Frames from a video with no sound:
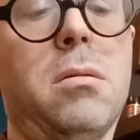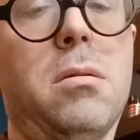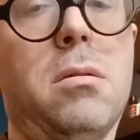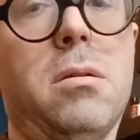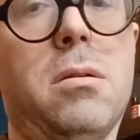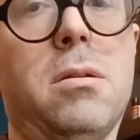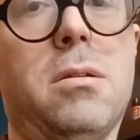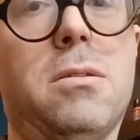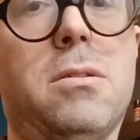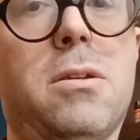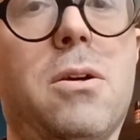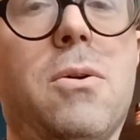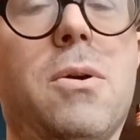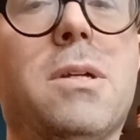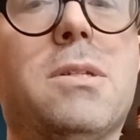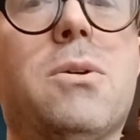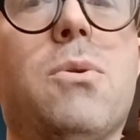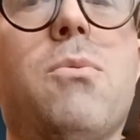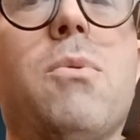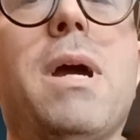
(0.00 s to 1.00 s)
so as
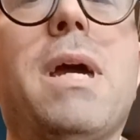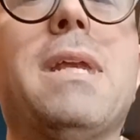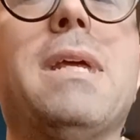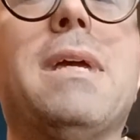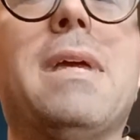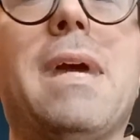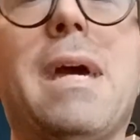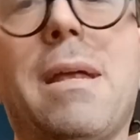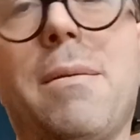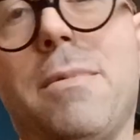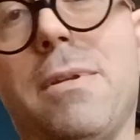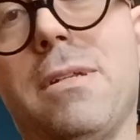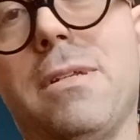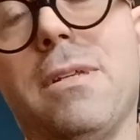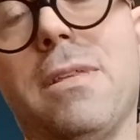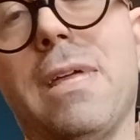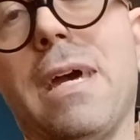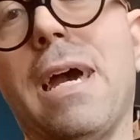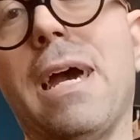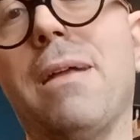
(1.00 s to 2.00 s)
a way to get to
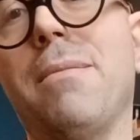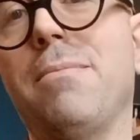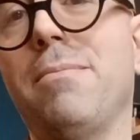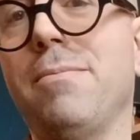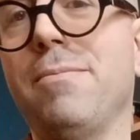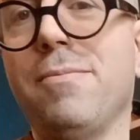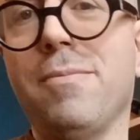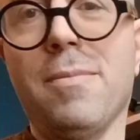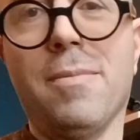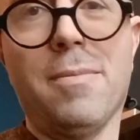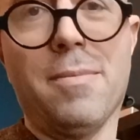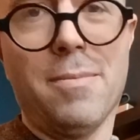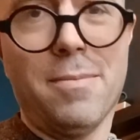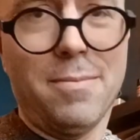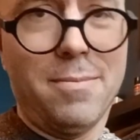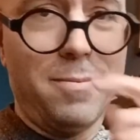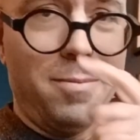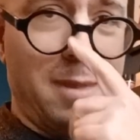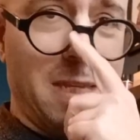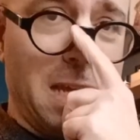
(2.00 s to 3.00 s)
that
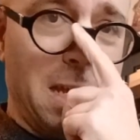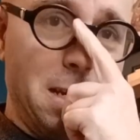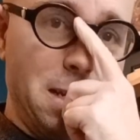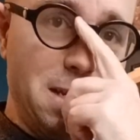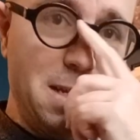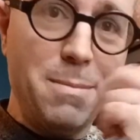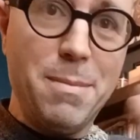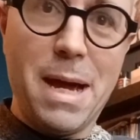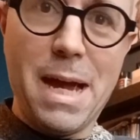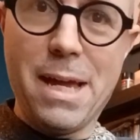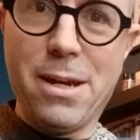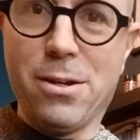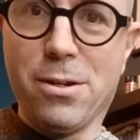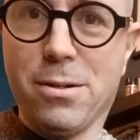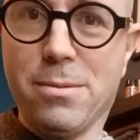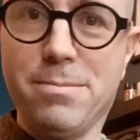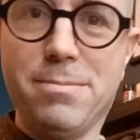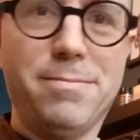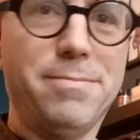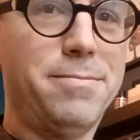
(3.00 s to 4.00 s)
D minor
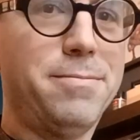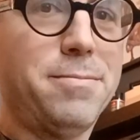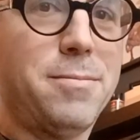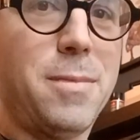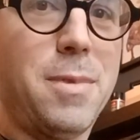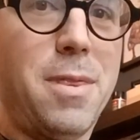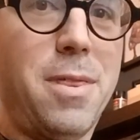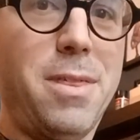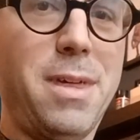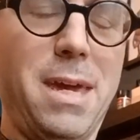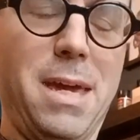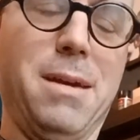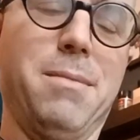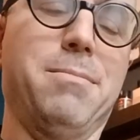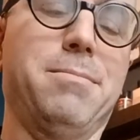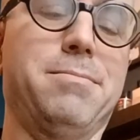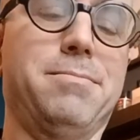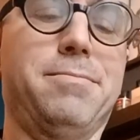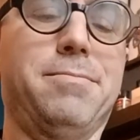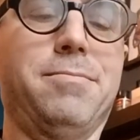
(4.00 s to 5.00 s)
thing,
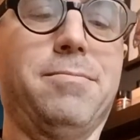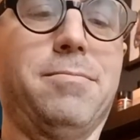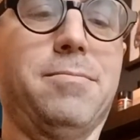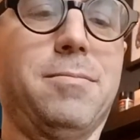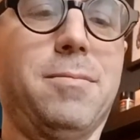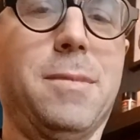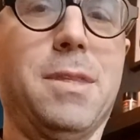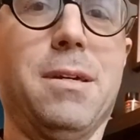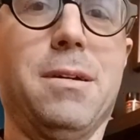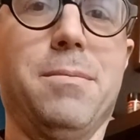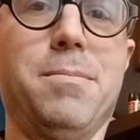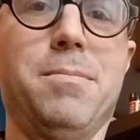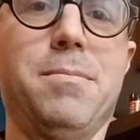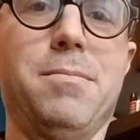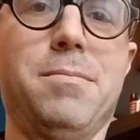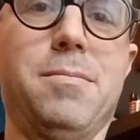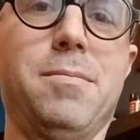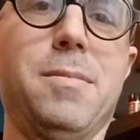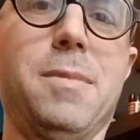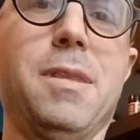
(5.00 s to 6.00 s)

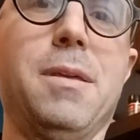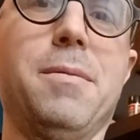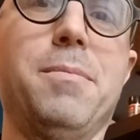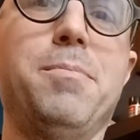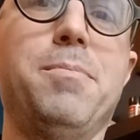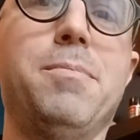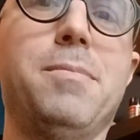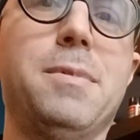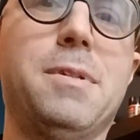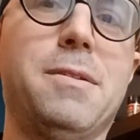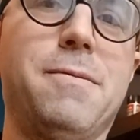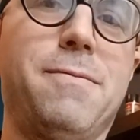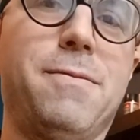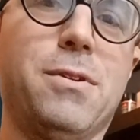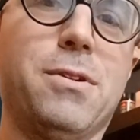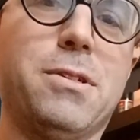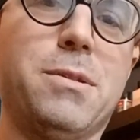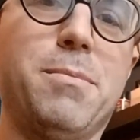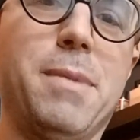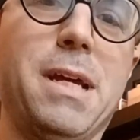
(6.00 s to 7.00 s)
the
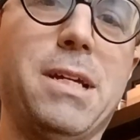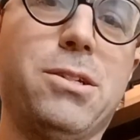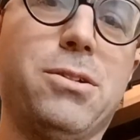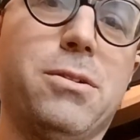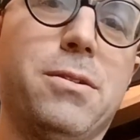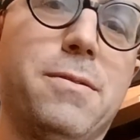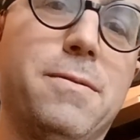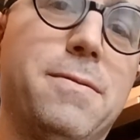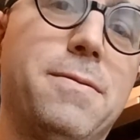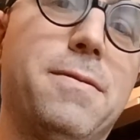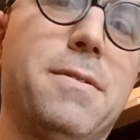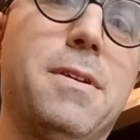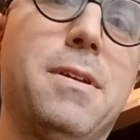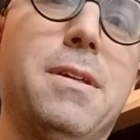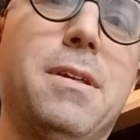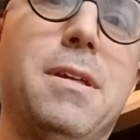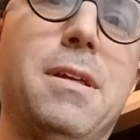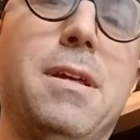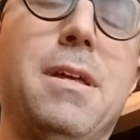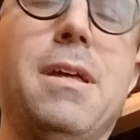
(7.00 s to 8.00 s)
first measure of
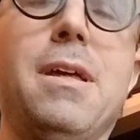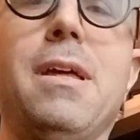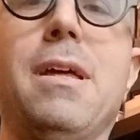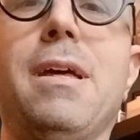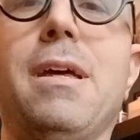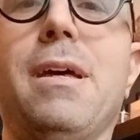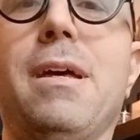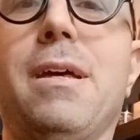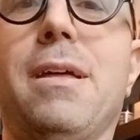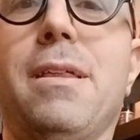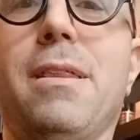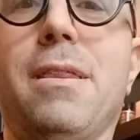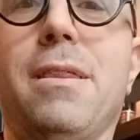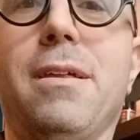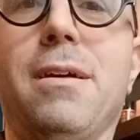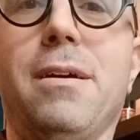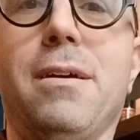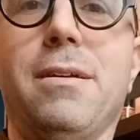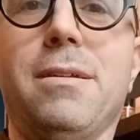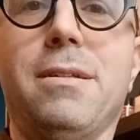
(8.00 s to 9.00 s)

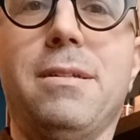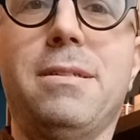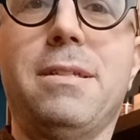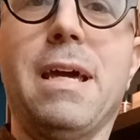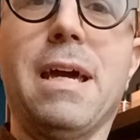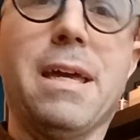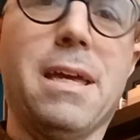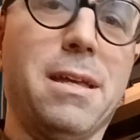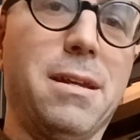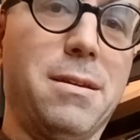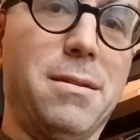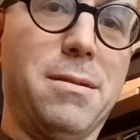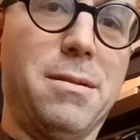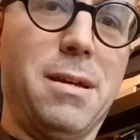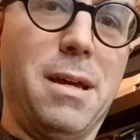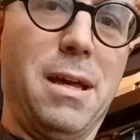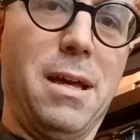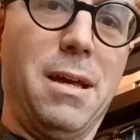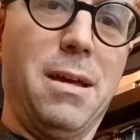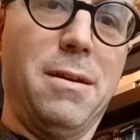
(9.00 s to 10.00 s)
the second
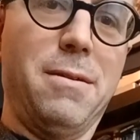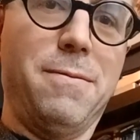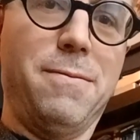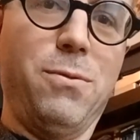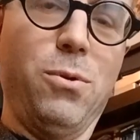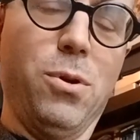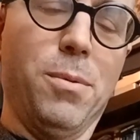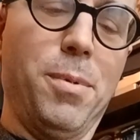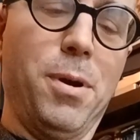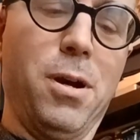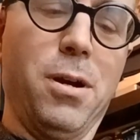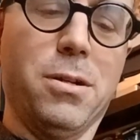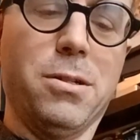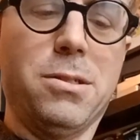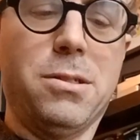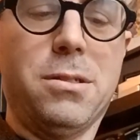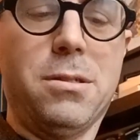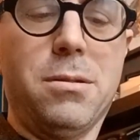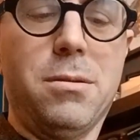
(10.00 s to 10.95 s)
4 bars.